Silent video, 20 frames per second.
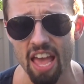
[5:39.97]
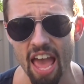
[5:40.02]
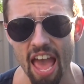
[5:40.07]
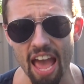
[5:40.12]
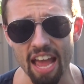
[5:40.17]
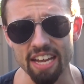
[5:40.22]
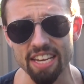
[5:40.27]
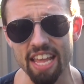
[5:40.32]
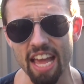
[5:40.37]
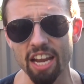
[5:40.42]

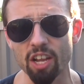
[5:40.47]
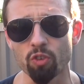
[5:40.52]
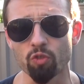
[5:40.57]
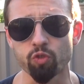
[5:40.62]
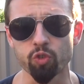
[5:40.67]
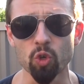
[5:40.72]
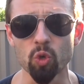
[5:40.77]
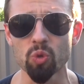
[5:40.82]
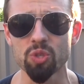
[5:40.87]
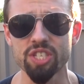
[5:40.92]
and getting
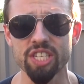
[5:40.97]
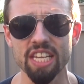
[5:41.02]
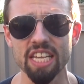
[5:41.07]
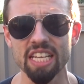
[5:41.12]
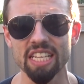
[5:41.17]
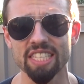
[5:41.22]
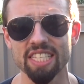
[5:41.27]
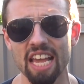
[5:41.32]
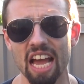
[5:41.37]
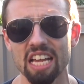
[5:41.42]

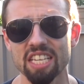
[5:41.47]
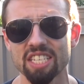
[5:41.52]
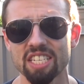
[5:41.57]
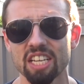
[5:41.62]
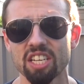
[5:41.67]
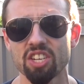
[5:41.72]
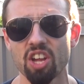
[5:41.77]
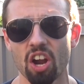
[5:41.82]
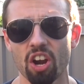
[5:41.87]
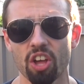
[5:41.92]
routine
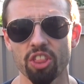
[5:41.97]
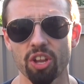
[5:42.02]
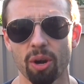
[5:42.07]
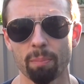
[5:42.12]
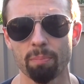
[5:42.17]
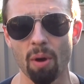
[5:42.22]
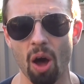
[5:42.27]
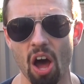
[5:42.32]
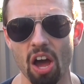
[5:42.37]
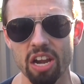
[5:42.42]
testing done on their
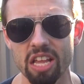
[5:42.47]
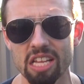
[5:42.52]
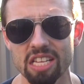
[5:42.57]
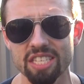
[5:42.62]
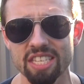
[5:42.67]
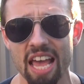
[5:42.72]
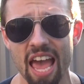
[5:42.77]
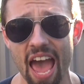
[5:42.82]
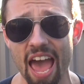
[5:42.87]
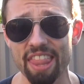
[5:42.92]
bodies